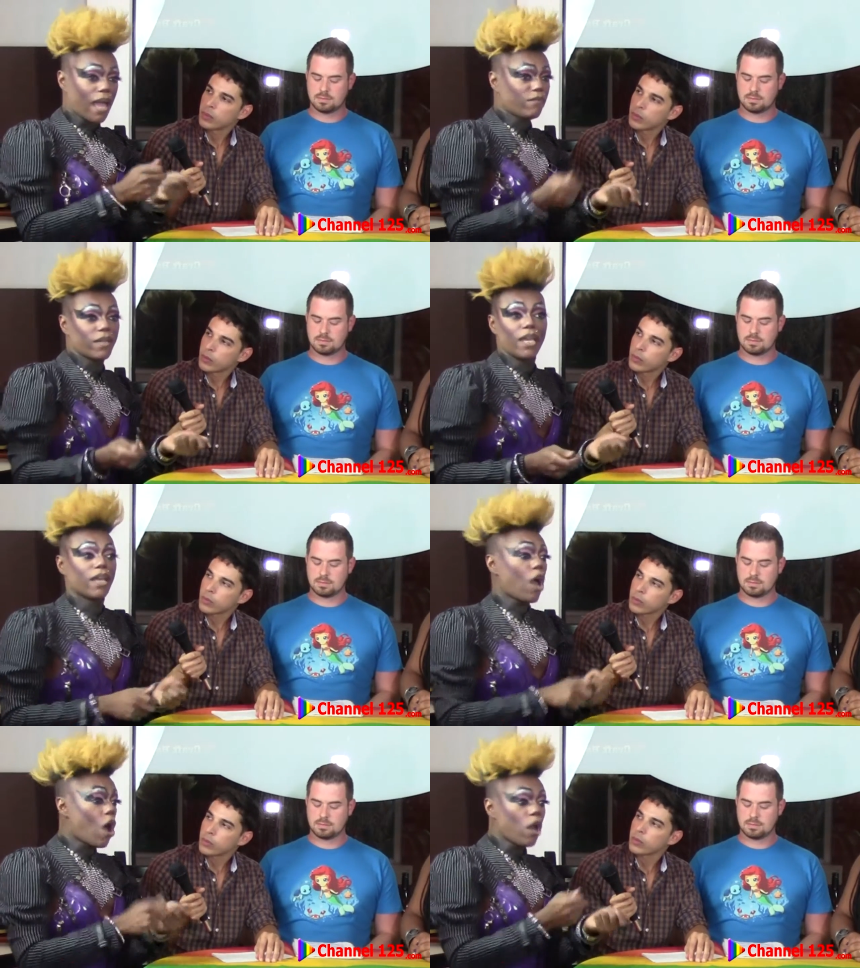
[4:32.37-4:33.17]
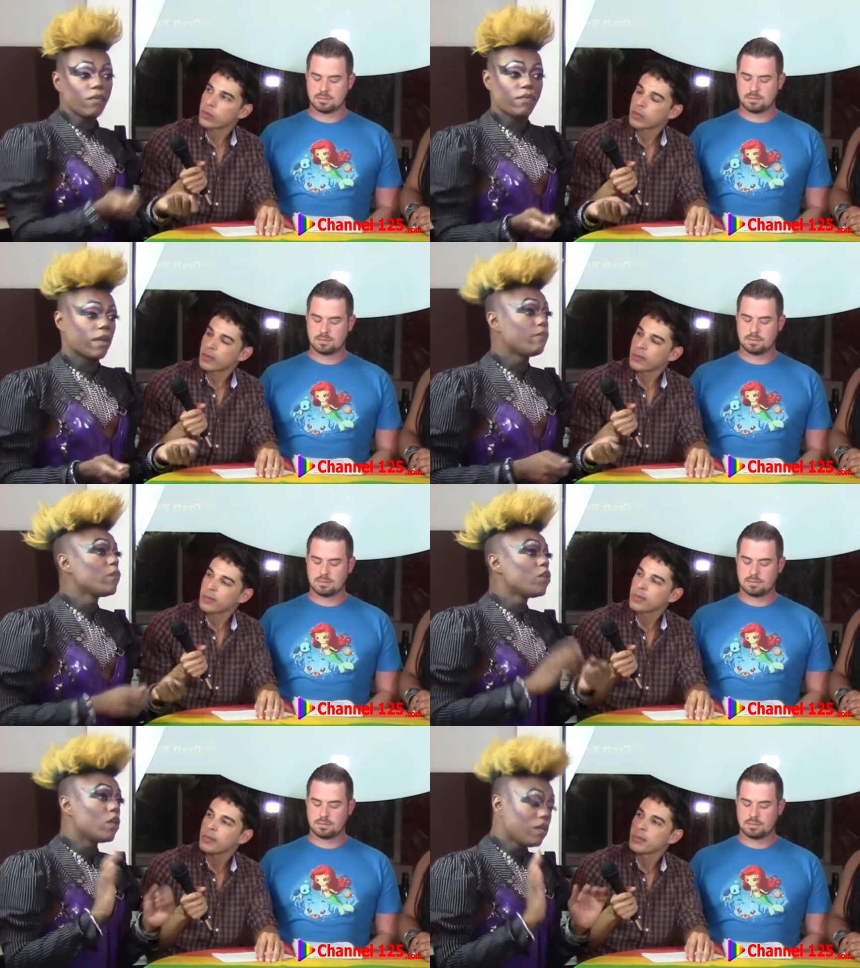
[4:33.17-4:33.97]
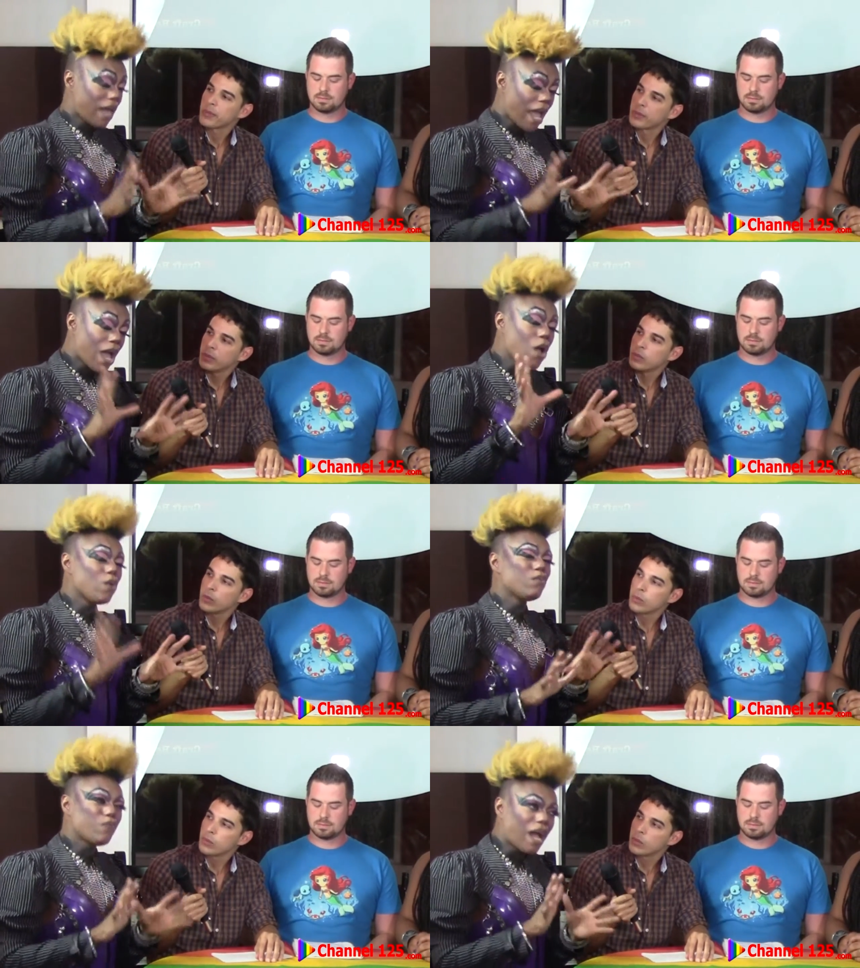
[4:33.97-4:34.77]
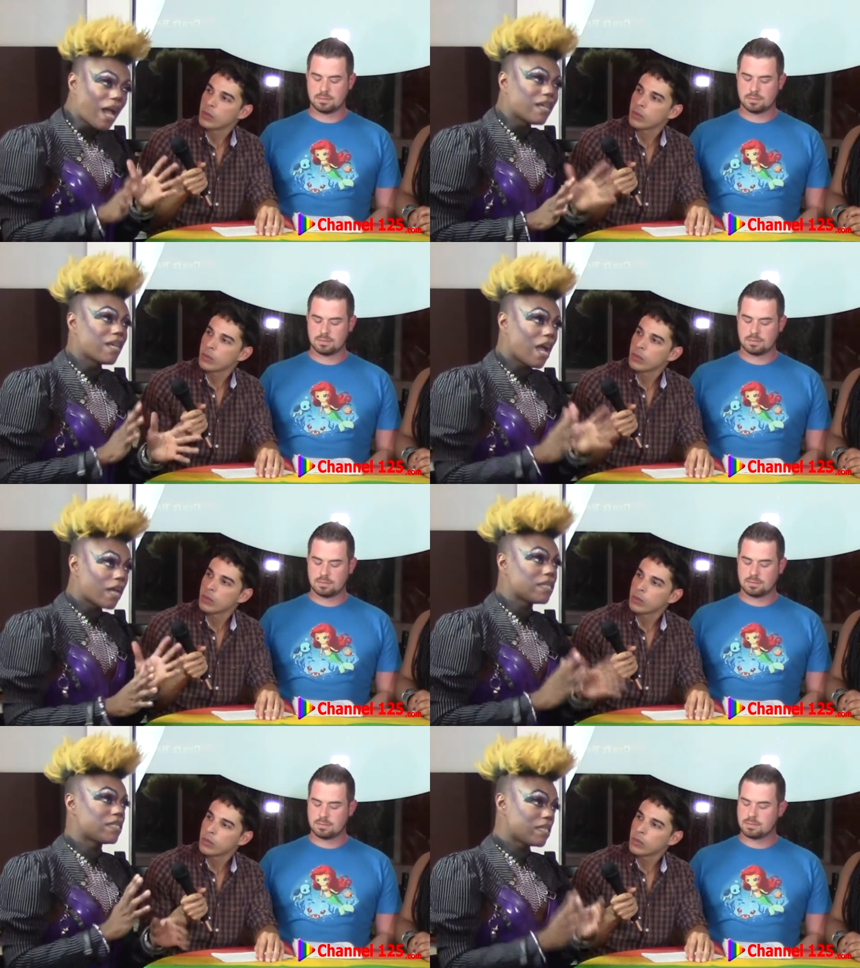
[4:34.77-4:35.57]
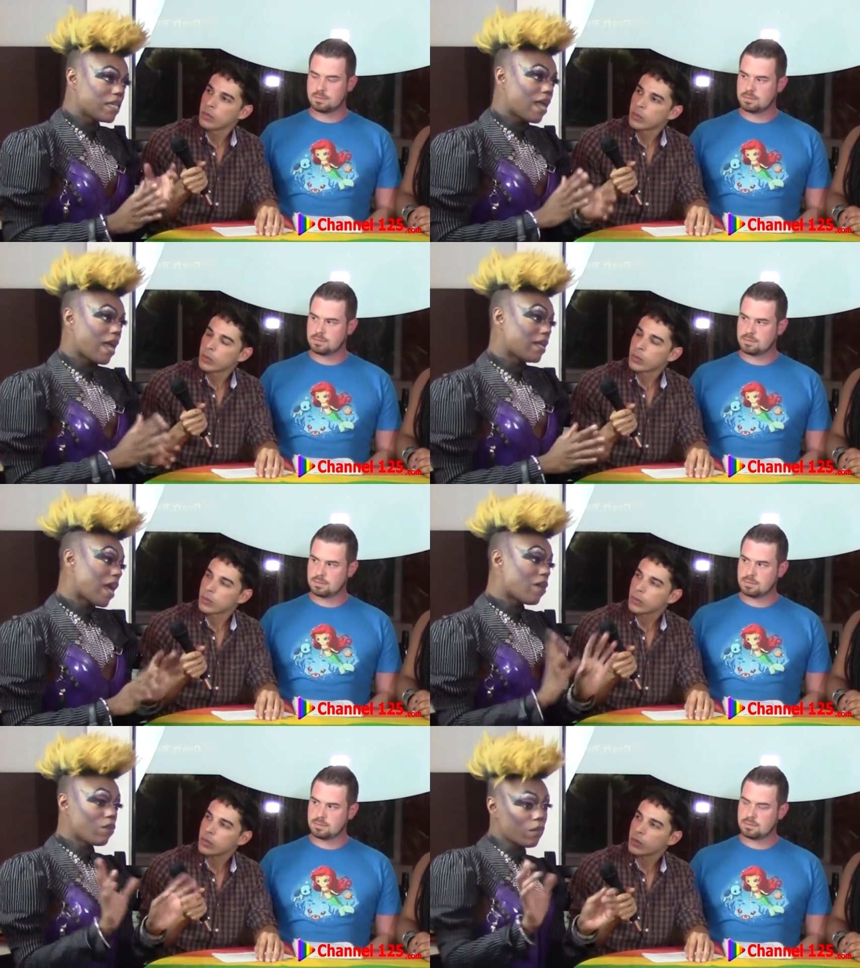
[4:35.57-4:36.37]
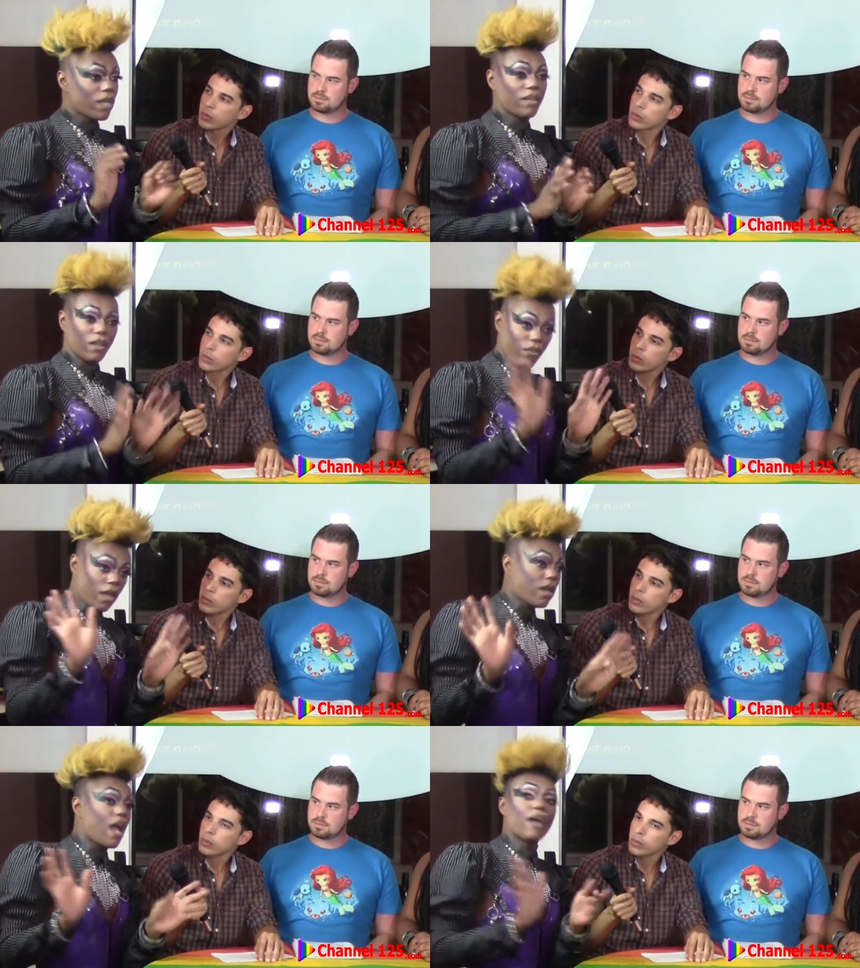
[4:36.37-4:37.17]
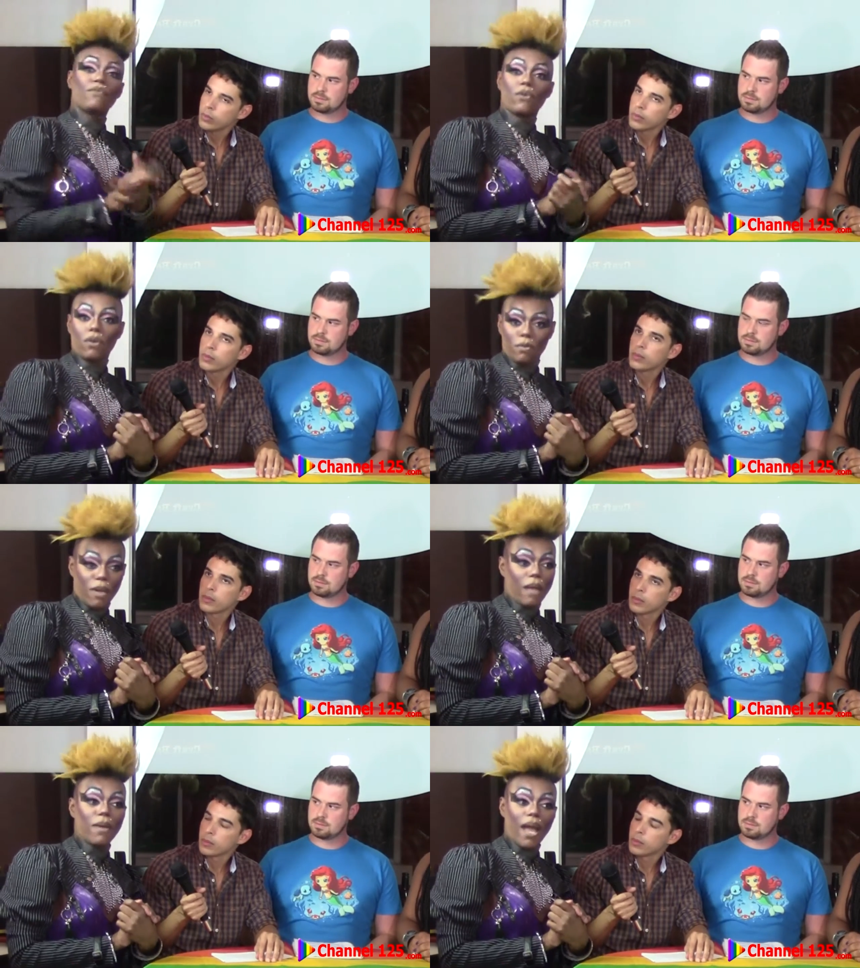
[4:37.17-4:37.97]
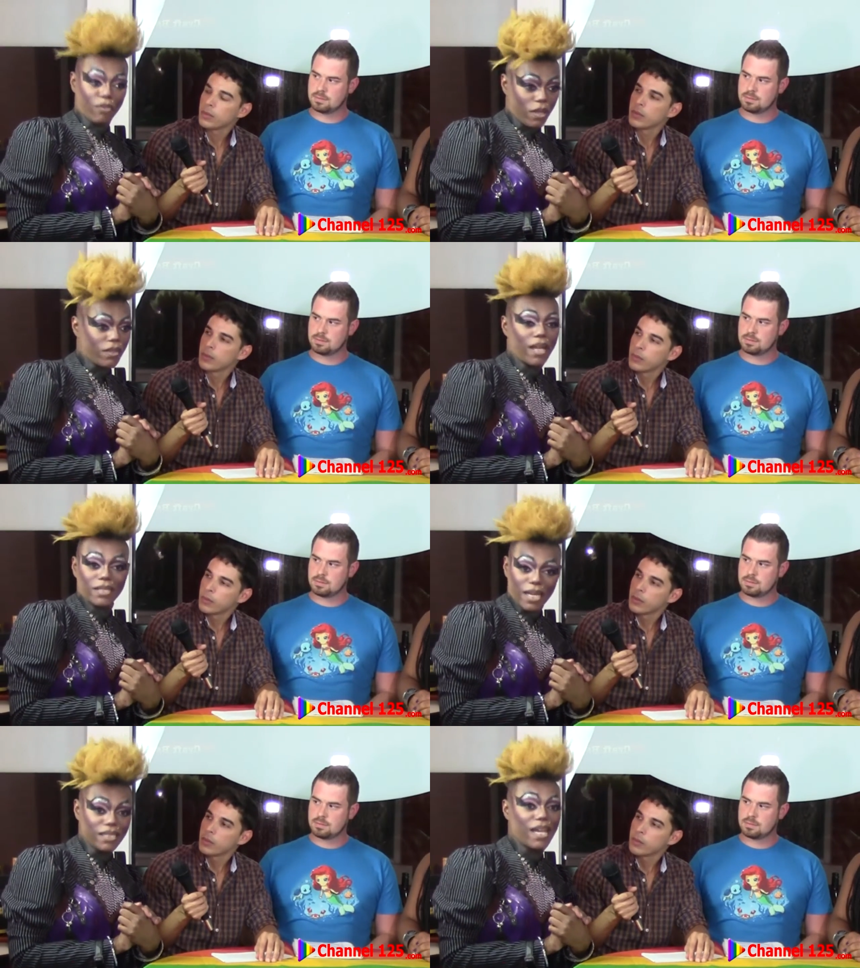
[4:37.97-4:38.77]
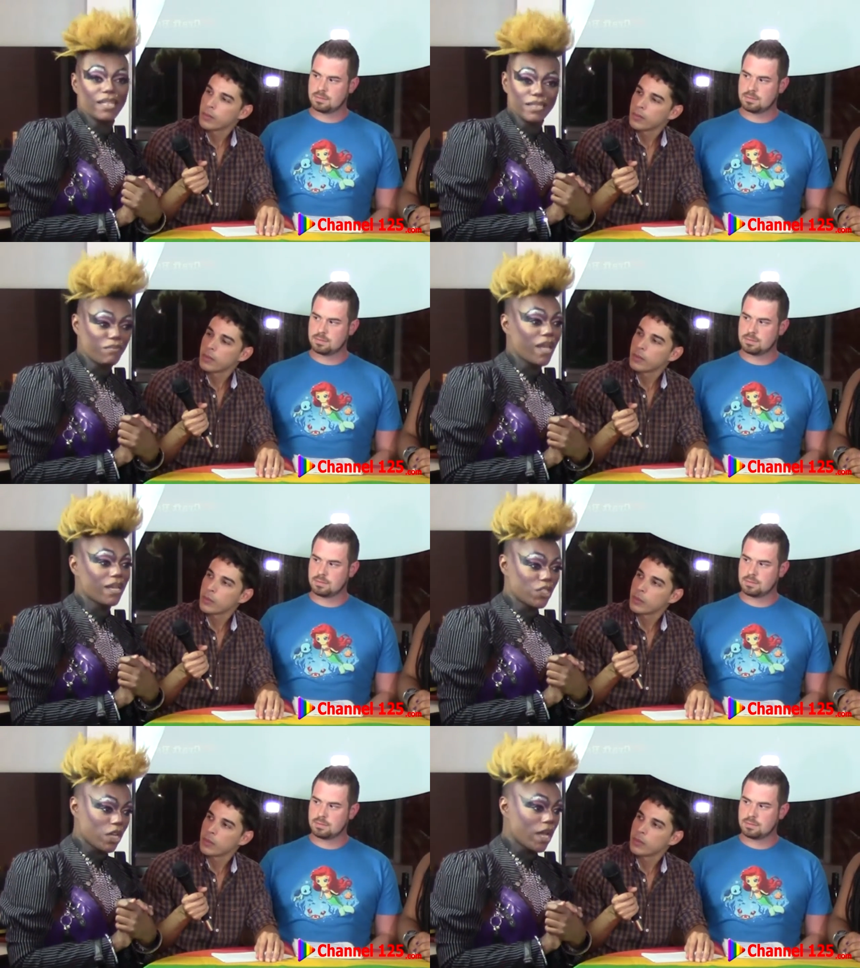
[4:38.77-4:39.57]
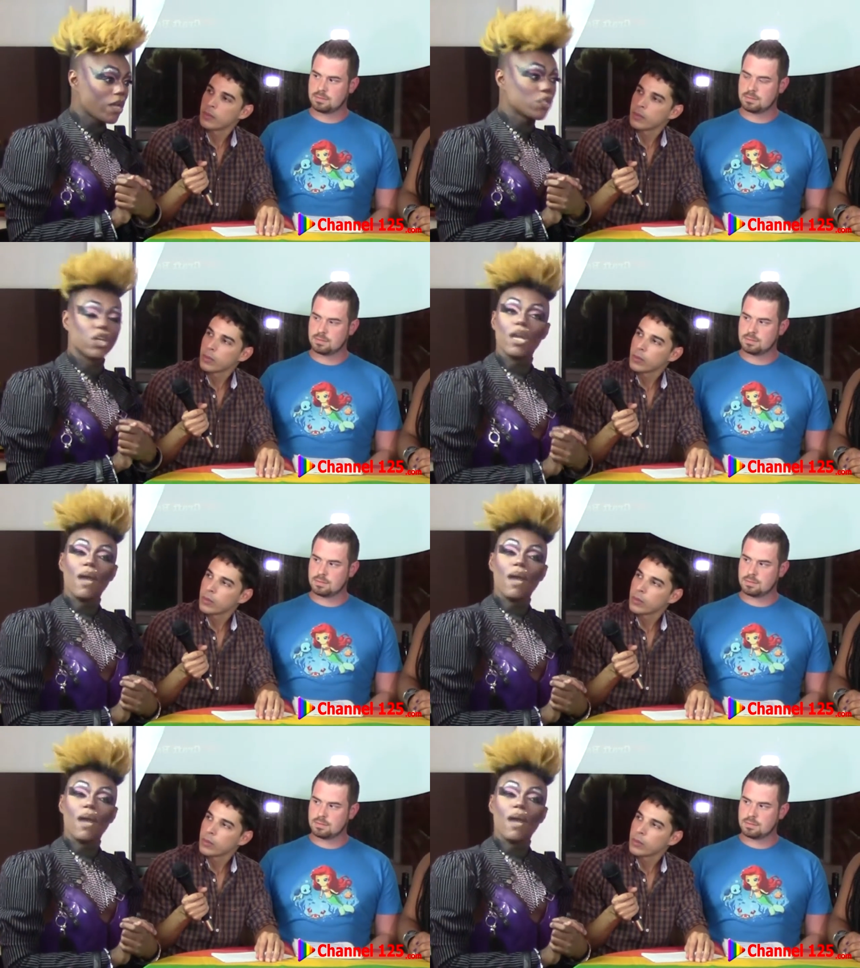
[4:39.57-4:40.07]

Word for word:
Speaker 1: advocate, all of them. Now I kind of see that now that we thank God for Obama. I think that does has made a change.